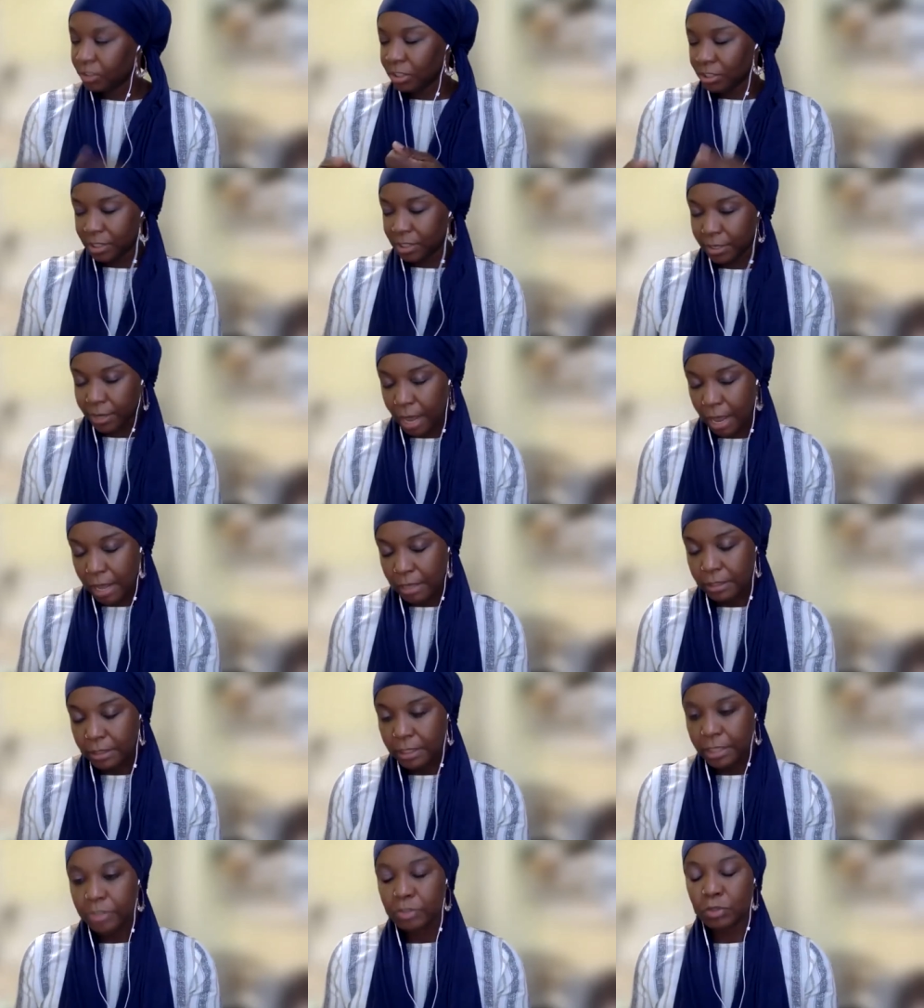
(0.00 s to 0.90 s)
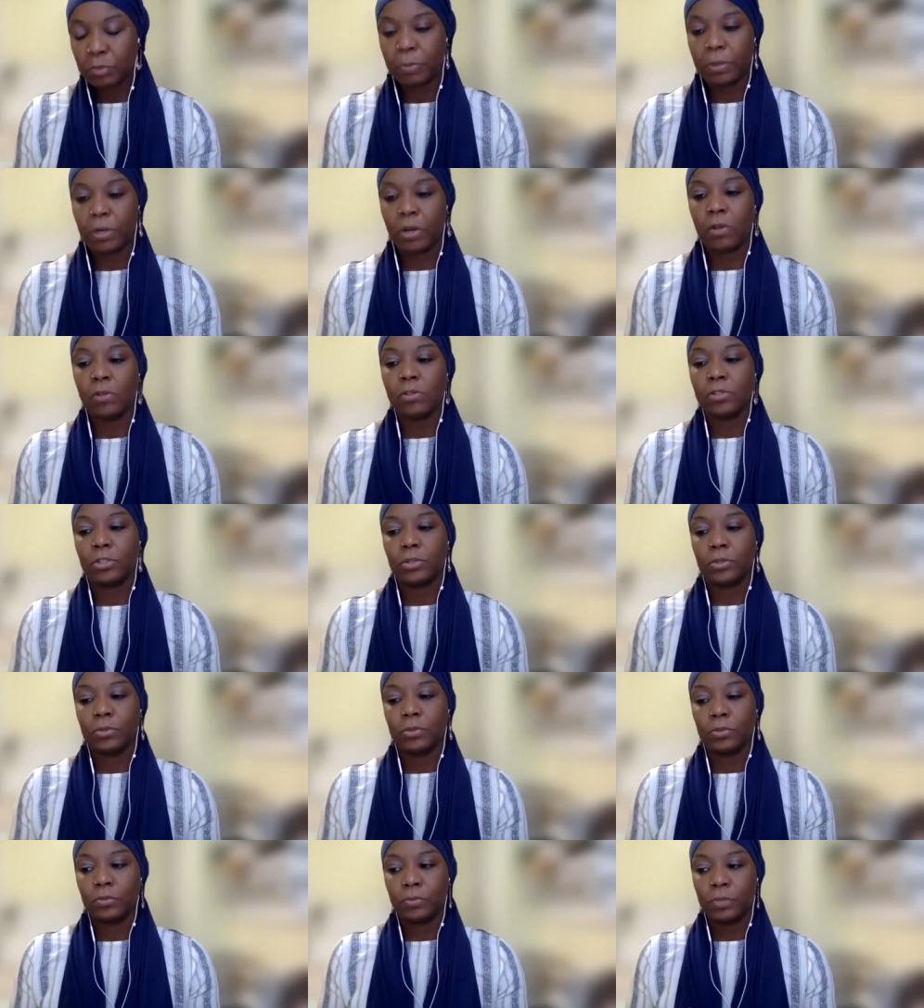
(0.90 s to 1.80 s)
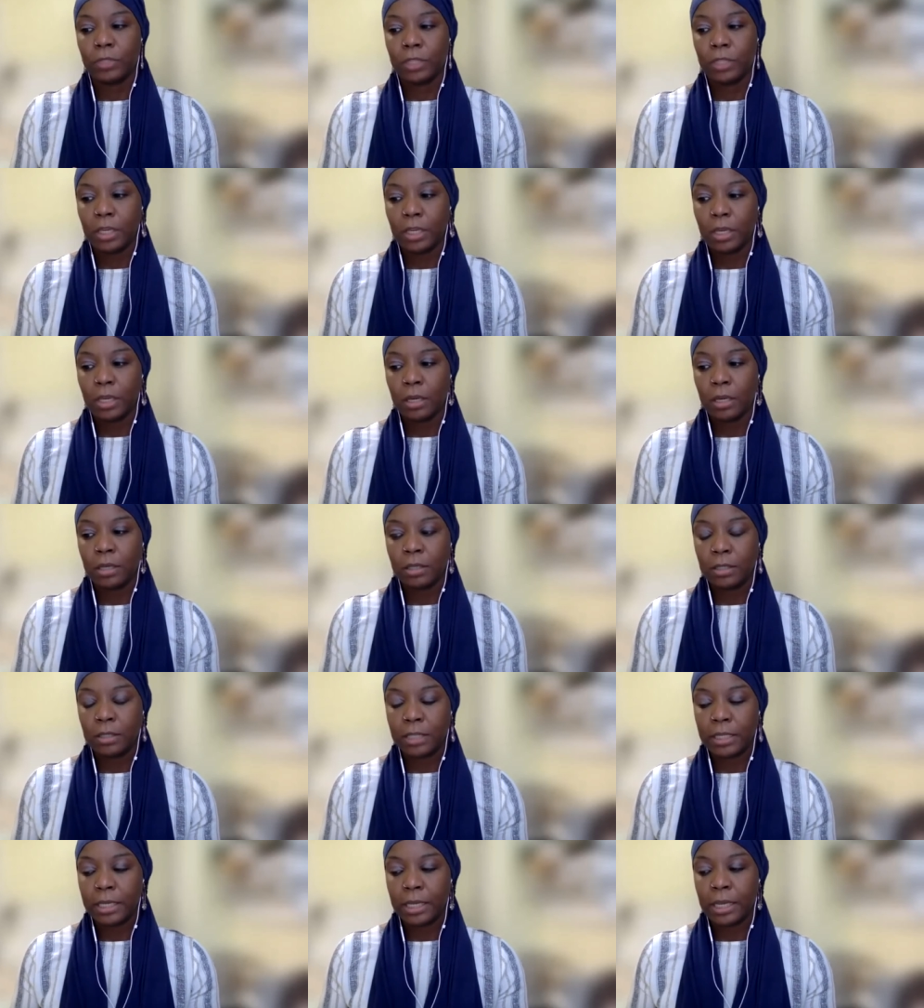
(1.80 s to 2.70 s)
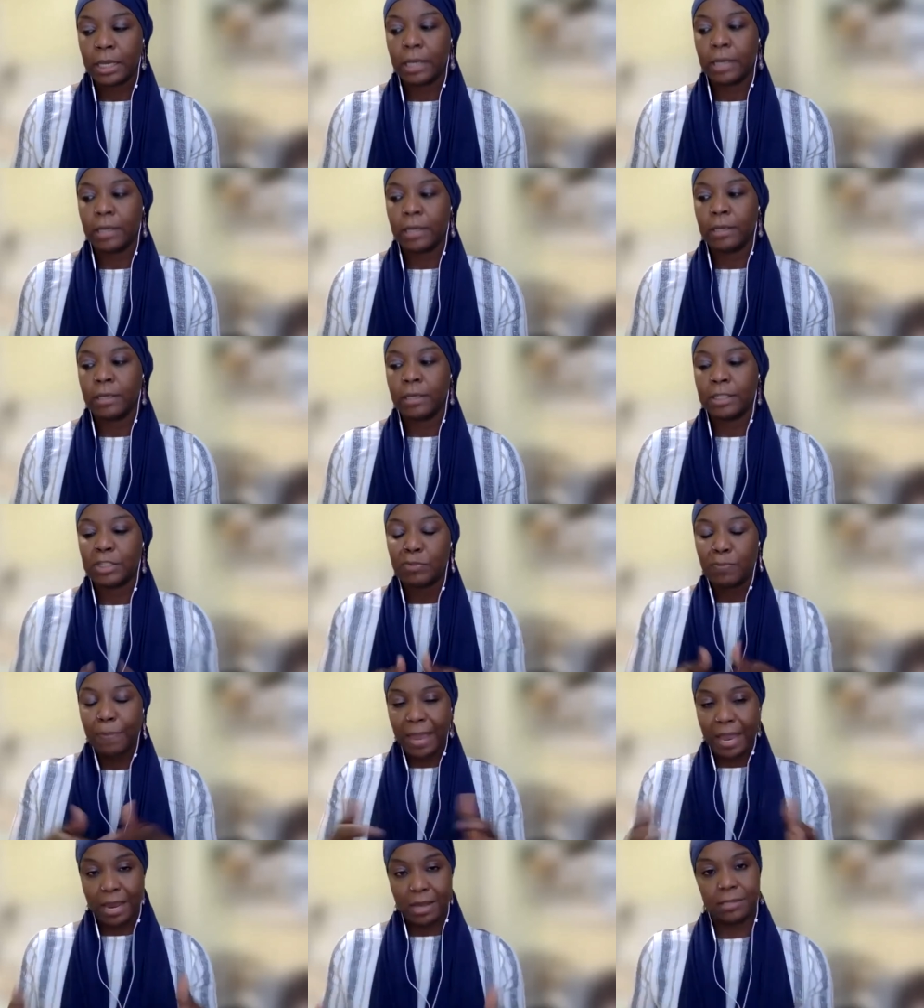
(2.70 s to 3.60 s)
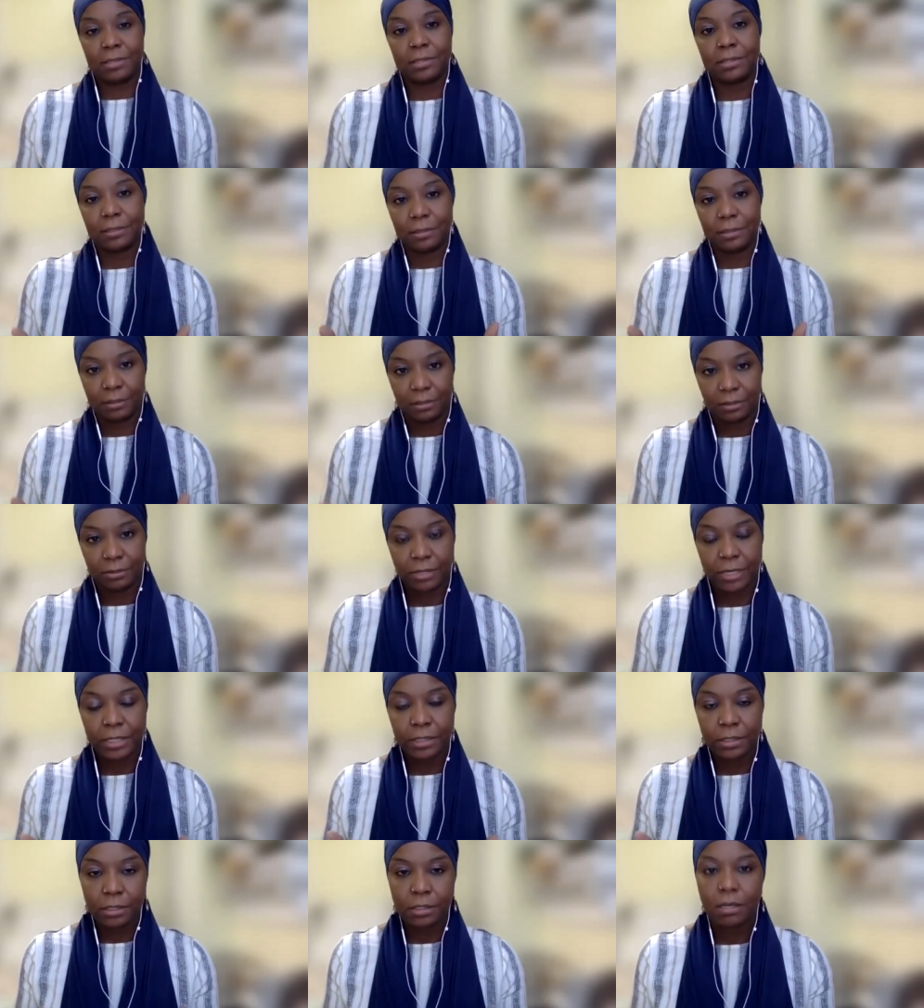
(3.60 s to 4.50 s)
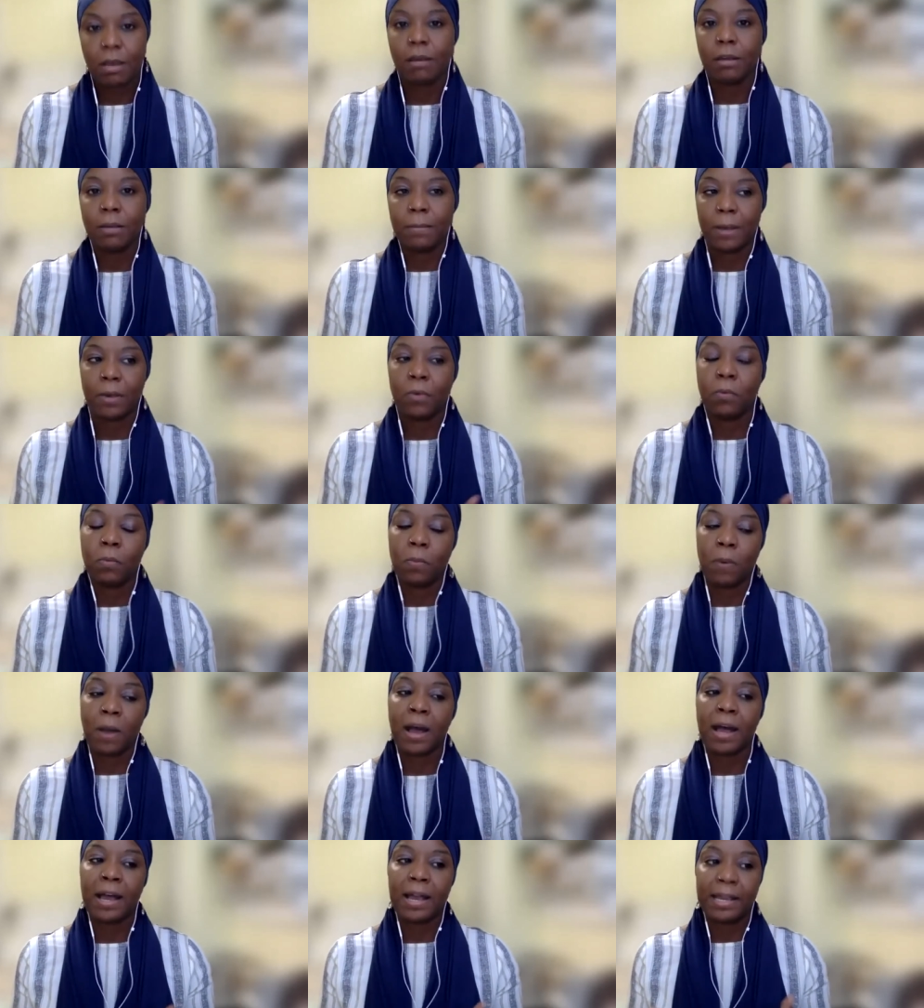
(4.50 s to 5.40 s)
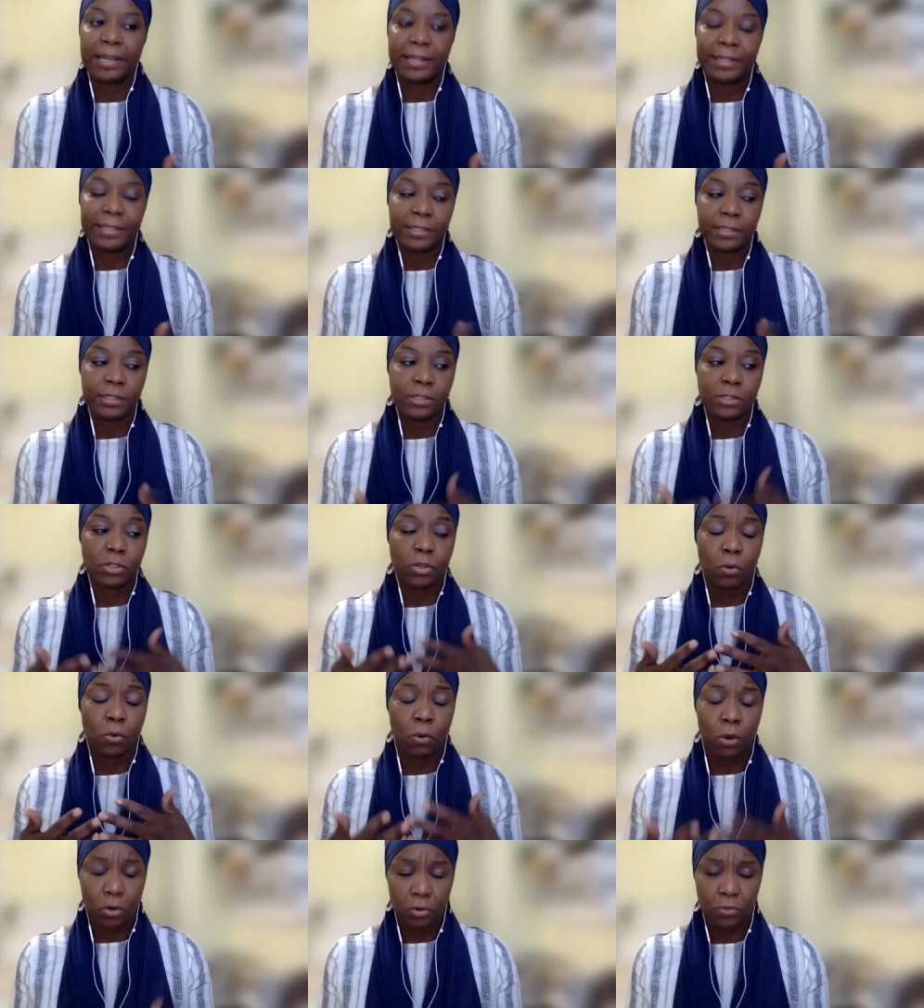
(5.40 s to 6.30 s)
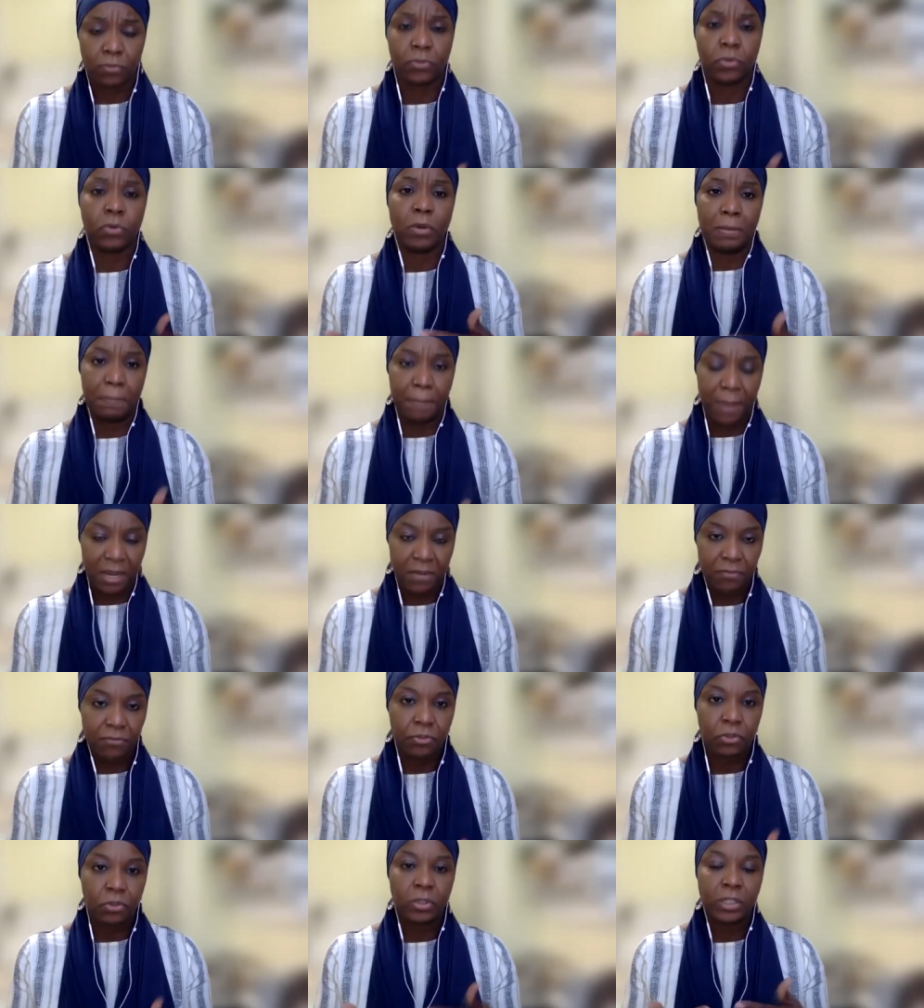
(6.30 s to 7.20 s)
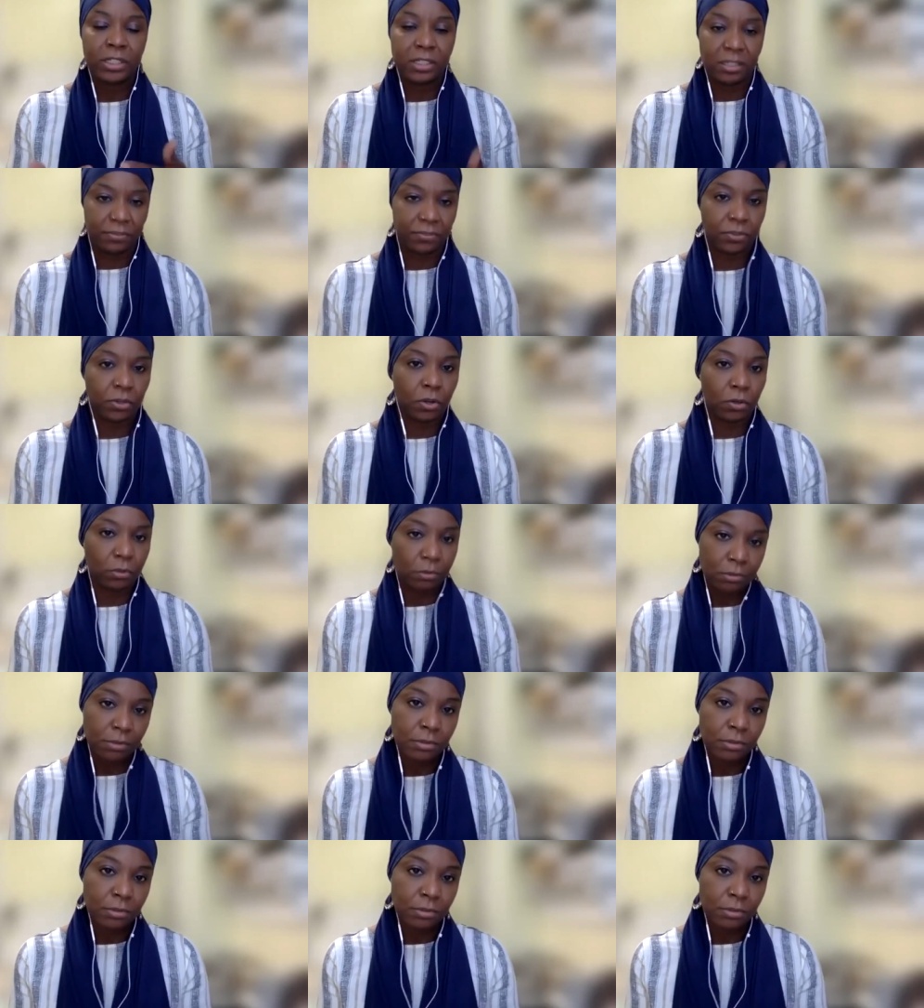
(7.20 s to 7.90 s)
knowledge, but also the space, right, to talk about why this is so hurtful and painful and difficult.